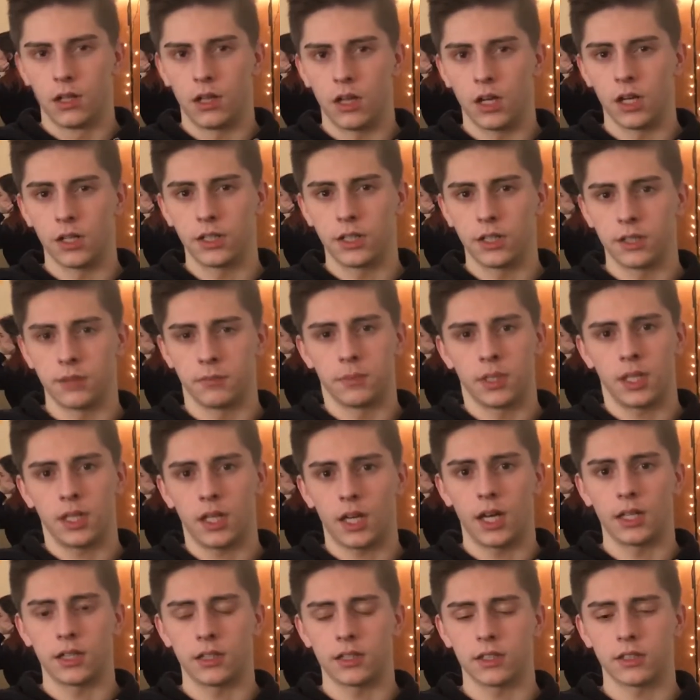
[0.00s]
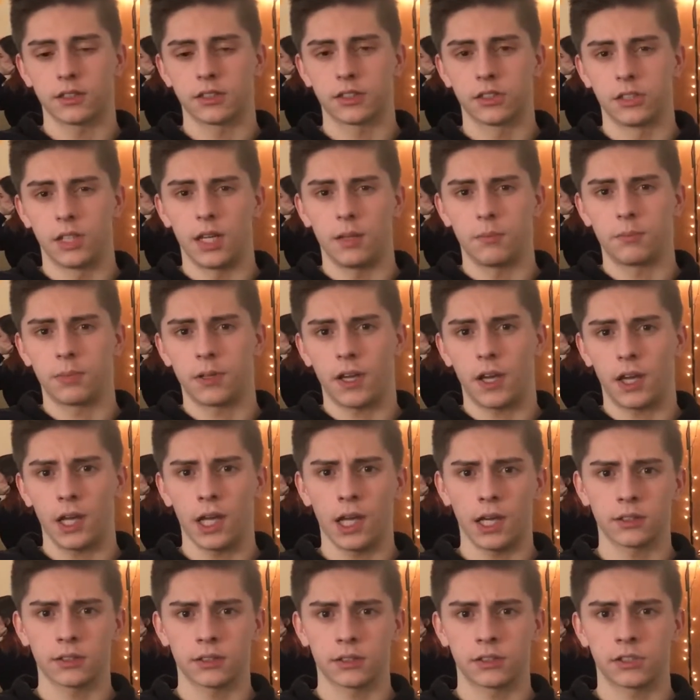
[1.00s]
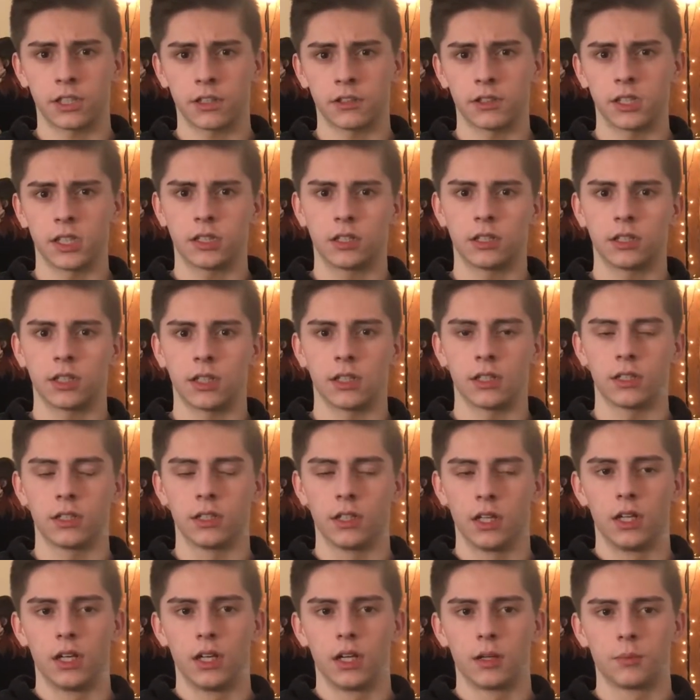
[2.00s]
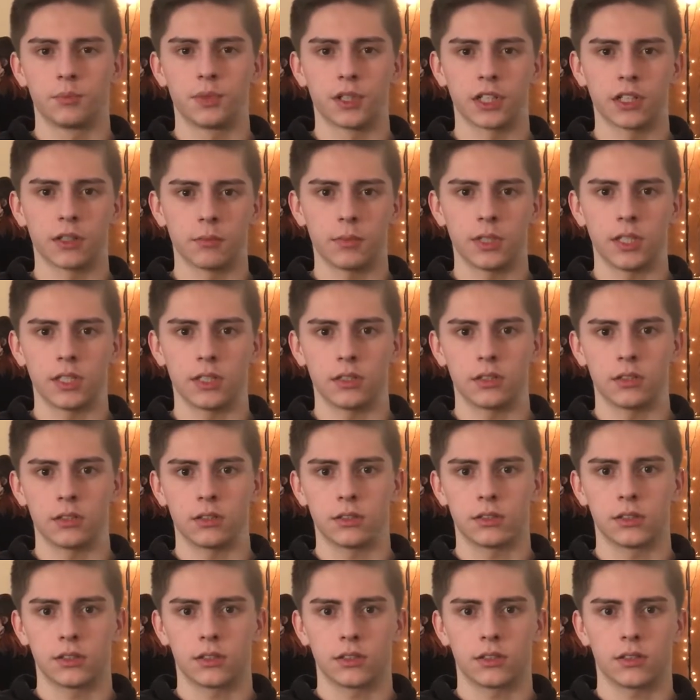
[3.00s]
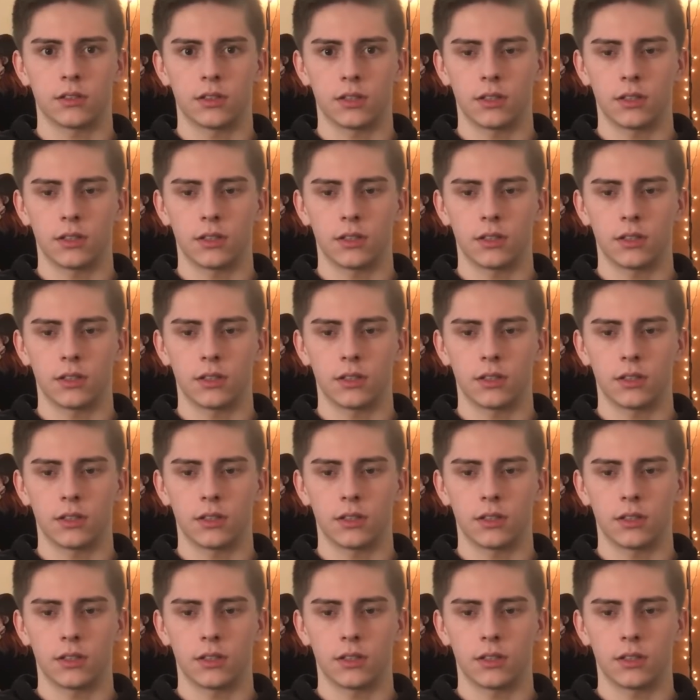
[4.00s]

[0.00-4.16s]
on him, and Snape asks Harry to bring him his